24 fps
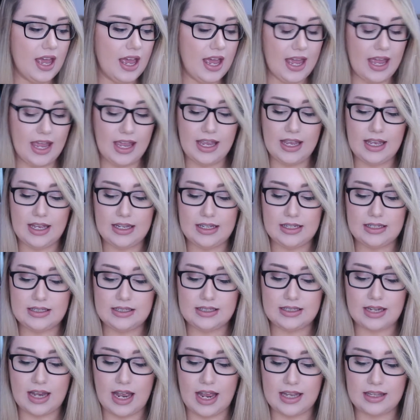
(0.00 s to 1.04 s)

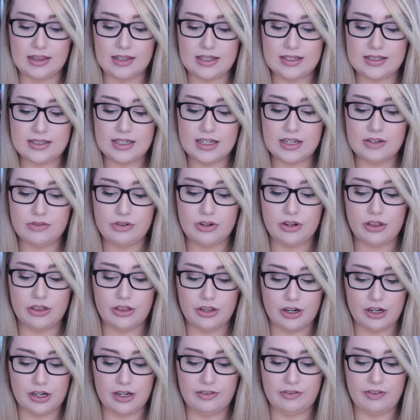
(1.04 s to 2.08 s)
and I listed it for
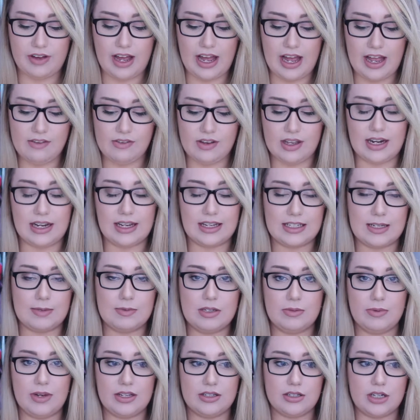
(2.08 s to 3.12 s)
thirty-five dollars and I
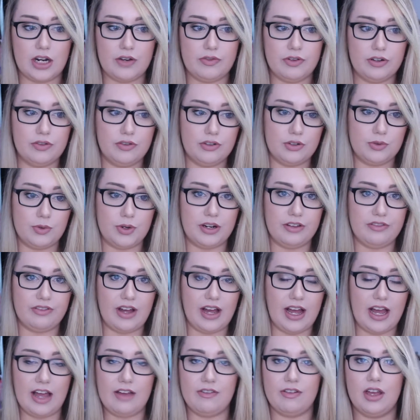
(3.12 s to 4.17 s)
accepted best offer for
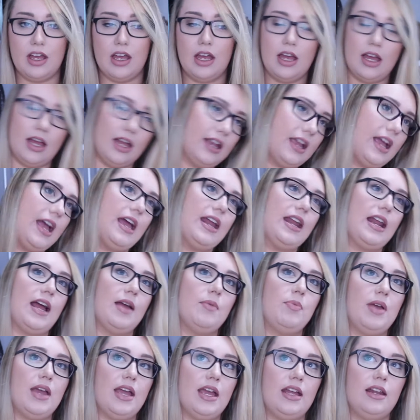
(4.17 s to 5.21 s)
twenty-five dollars. Again,
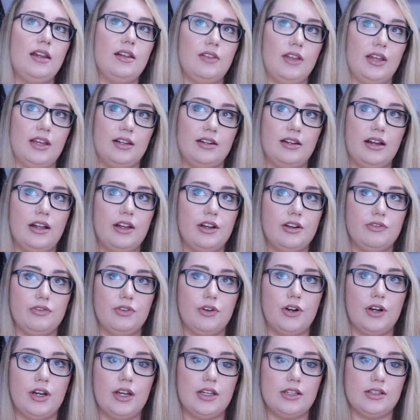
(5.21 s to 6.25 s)
I paid like a dollar
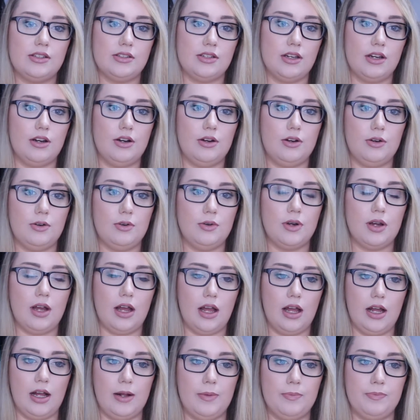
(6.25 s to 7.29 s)
for it, so
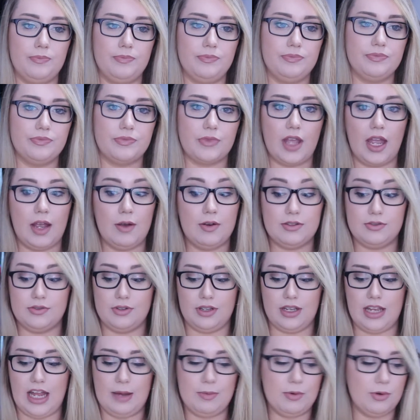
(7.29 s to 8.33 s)
um, I was
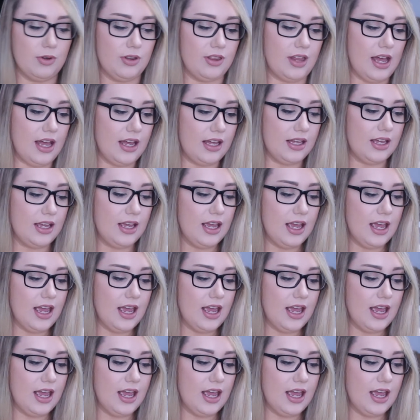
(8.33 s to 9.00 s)
really happy with that.